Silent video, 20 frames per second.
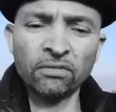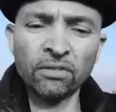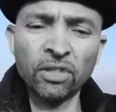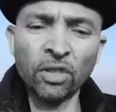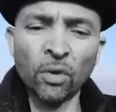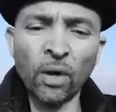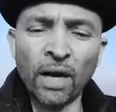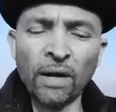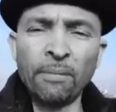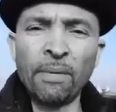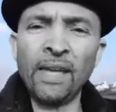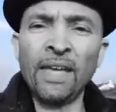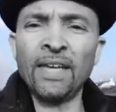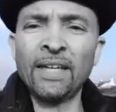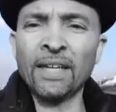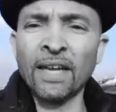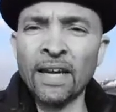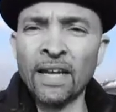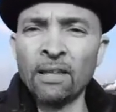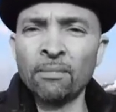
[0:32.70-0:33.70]
do I
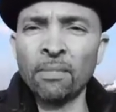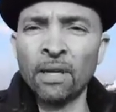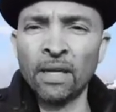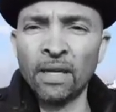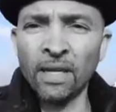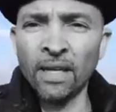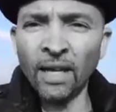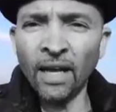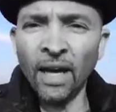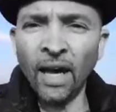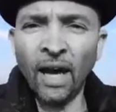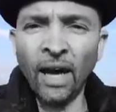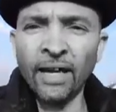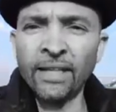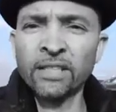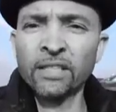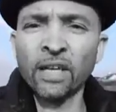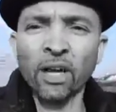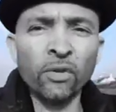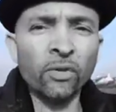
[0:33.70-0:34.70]
eat any meat? I
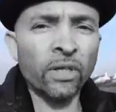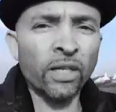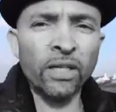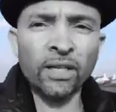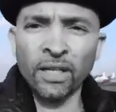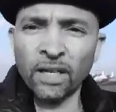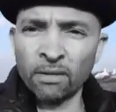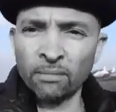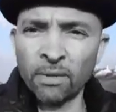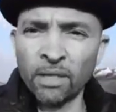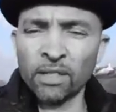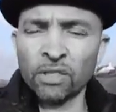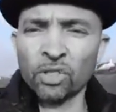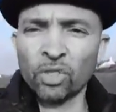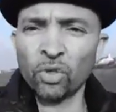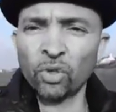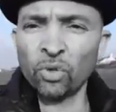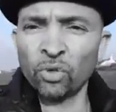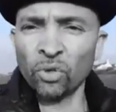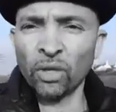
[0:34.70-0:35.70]
don't eat any meat
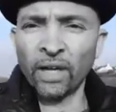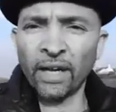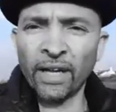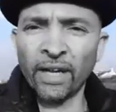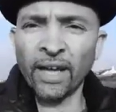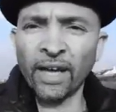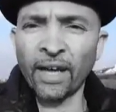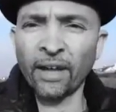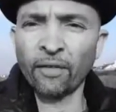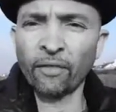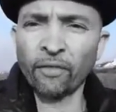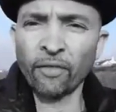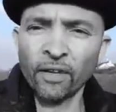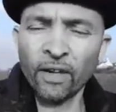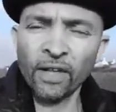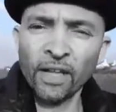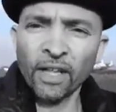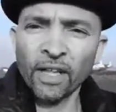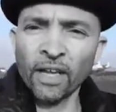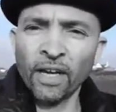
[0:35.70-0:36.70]
at all. I have
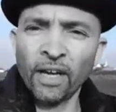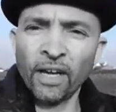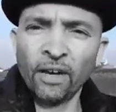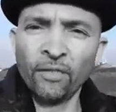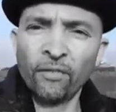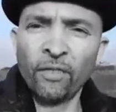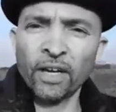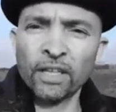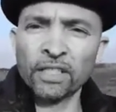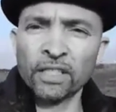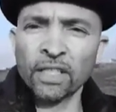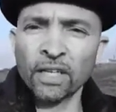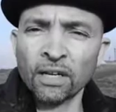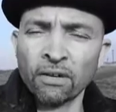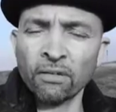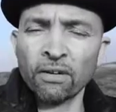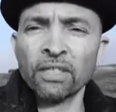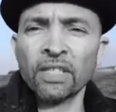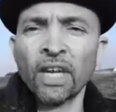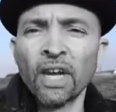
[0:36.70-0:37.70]
a
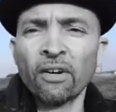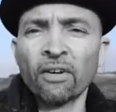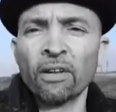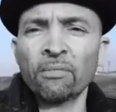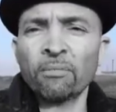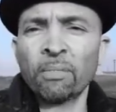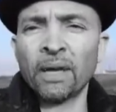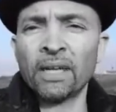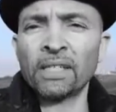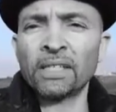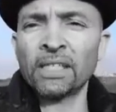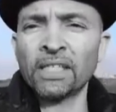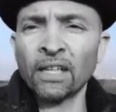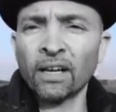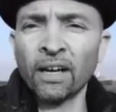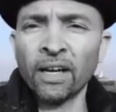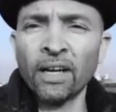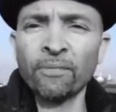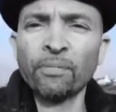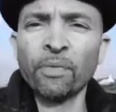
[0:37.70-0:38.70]
vegetarian-based
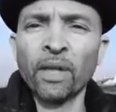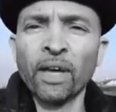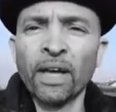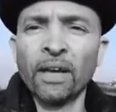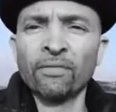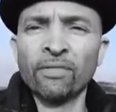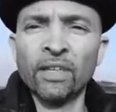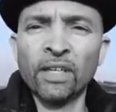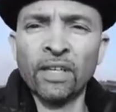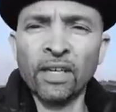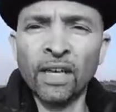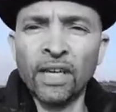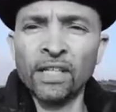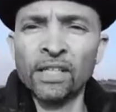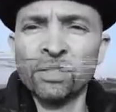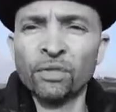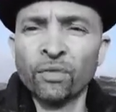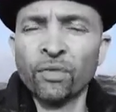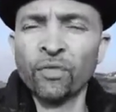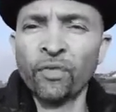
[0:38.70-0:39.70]
diet. I have the
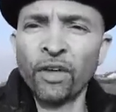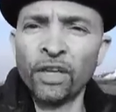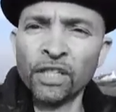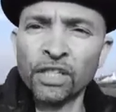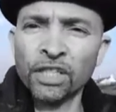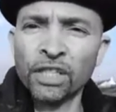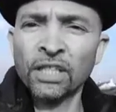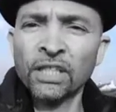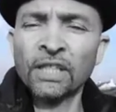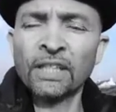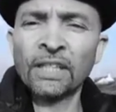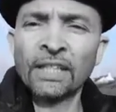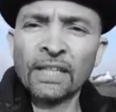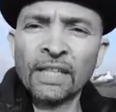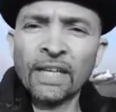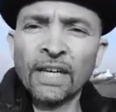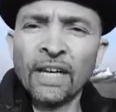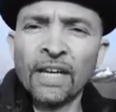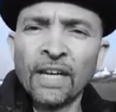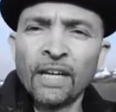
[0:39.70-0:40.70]
occasional
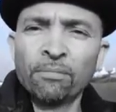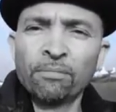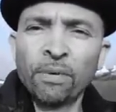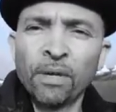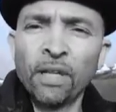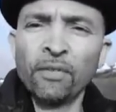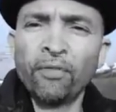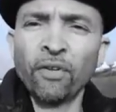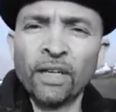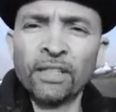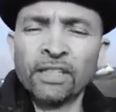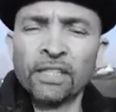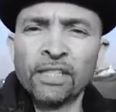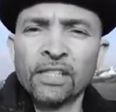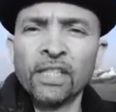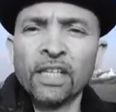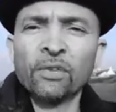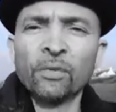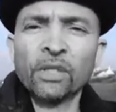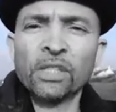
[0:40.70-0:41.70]
fish. But if I
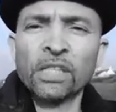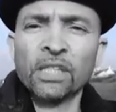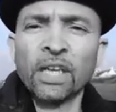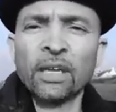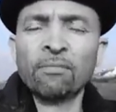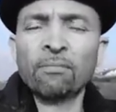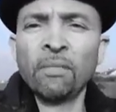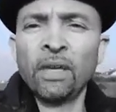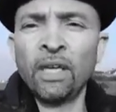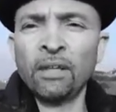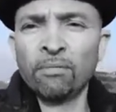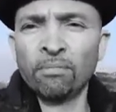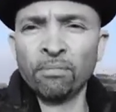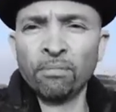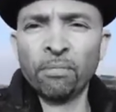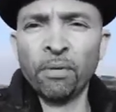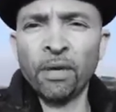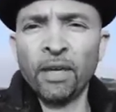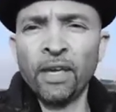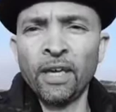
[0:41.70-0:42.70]
distinguish, say, meat
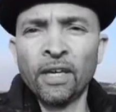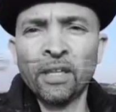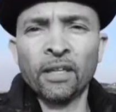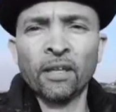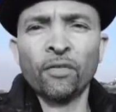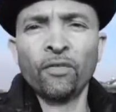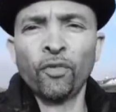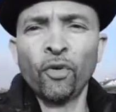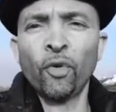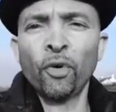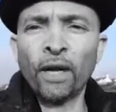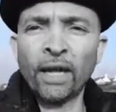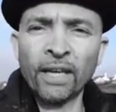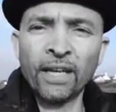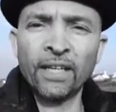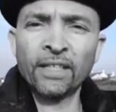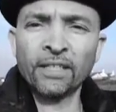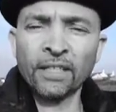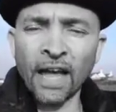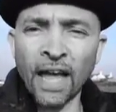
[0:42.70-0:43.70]
being
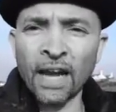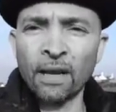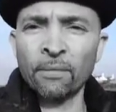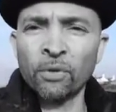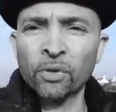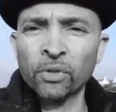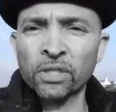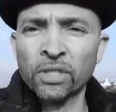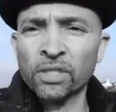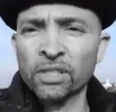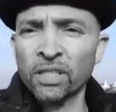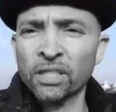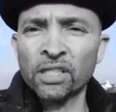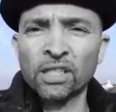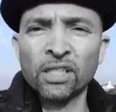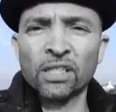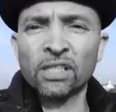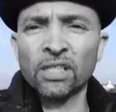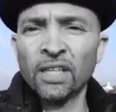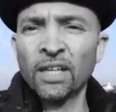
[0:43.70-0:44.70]
four-legged animals
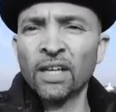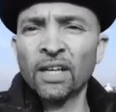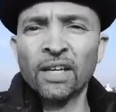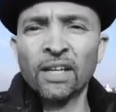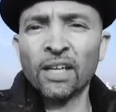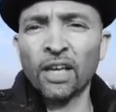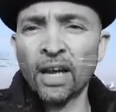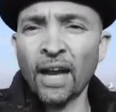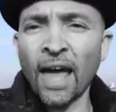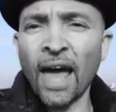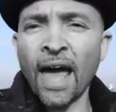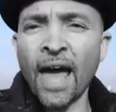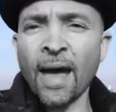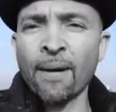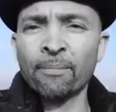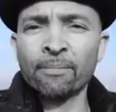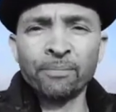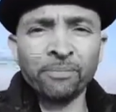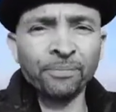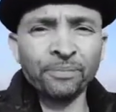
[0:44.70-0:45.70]
such as your
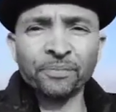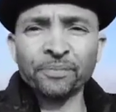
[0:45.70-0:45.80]
lamb,